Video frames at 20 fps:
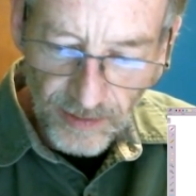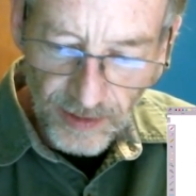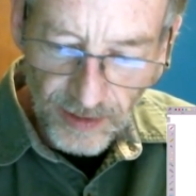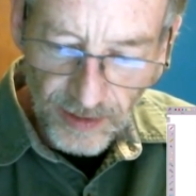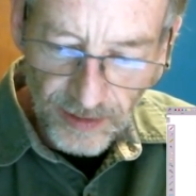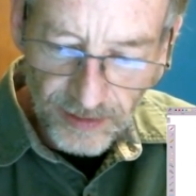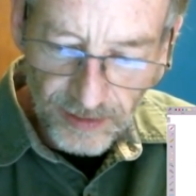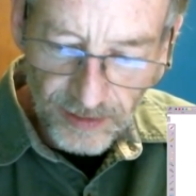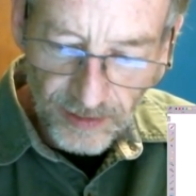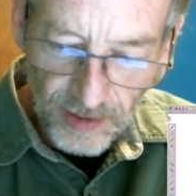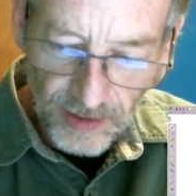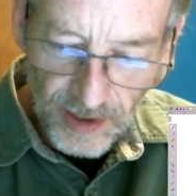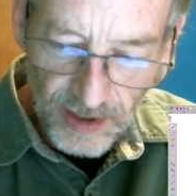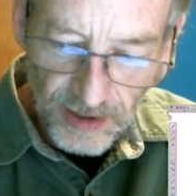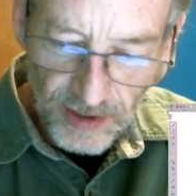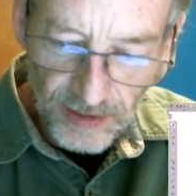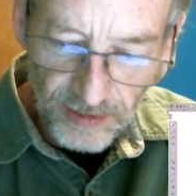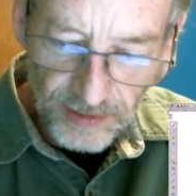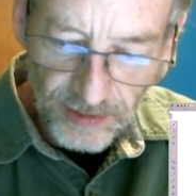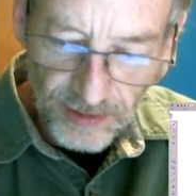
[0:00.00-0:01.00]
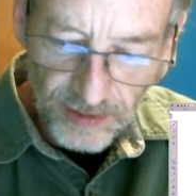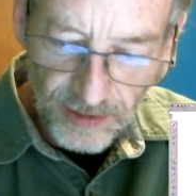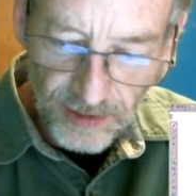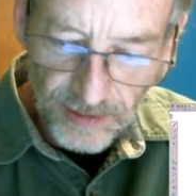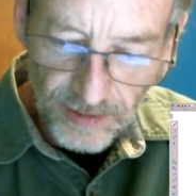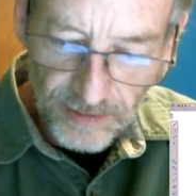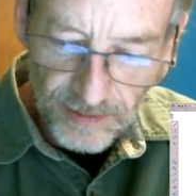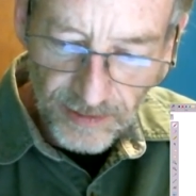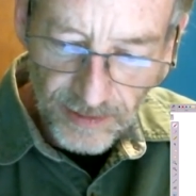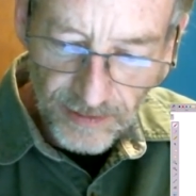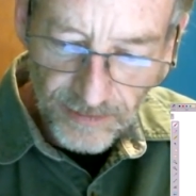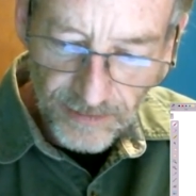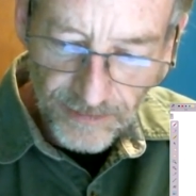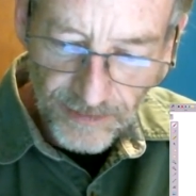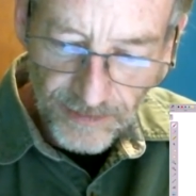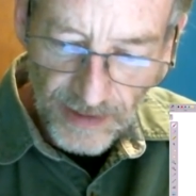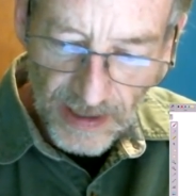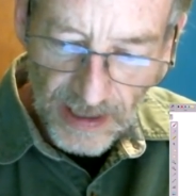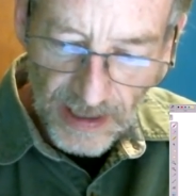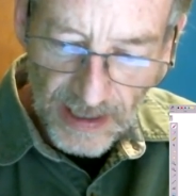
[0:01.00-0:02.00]
There's cranial nerve
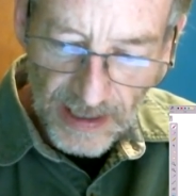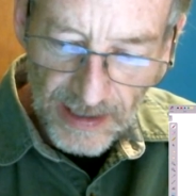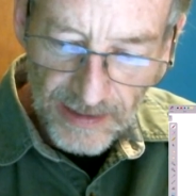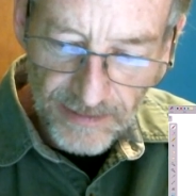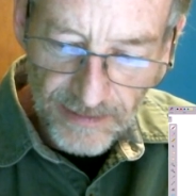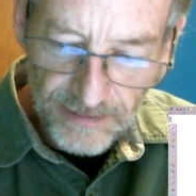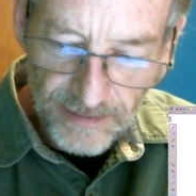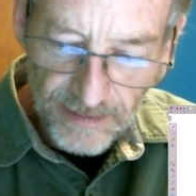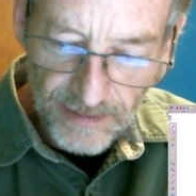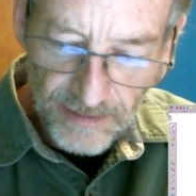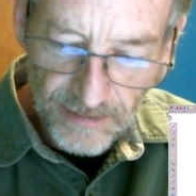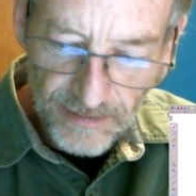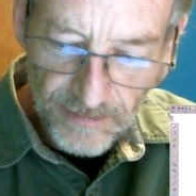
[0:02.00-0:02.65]
5.